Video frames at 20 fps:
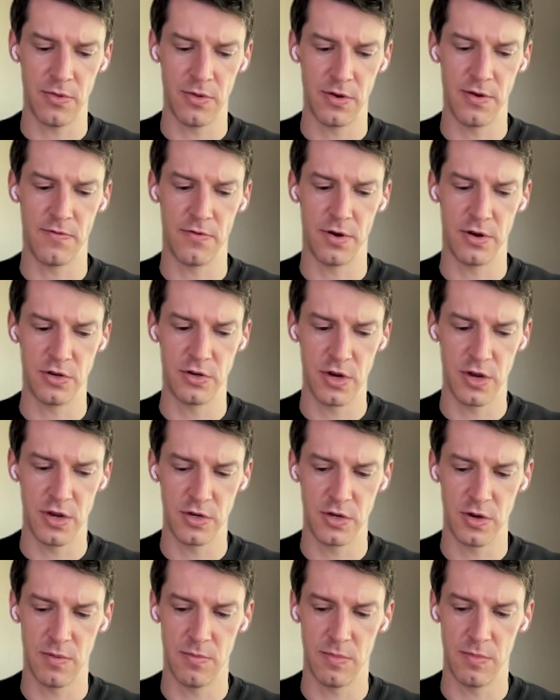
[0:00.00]
the
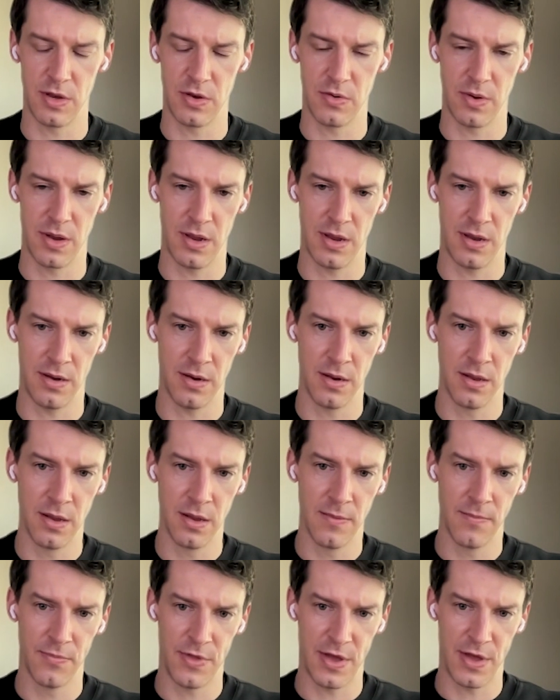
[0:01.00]
differentiation between
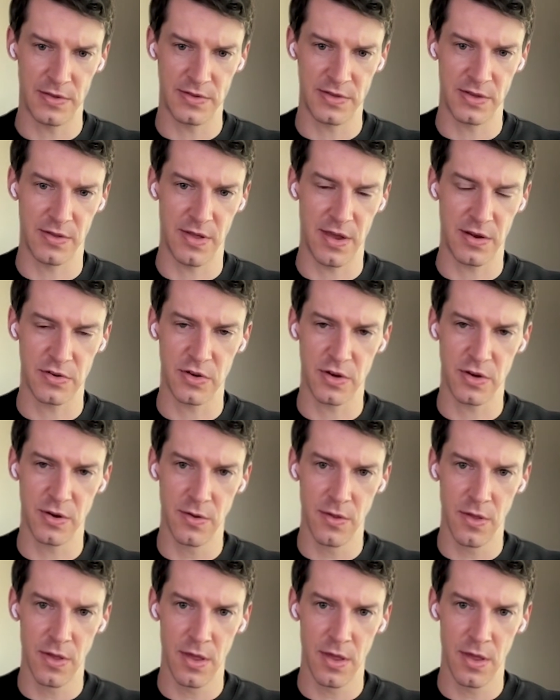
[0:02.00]
that selection.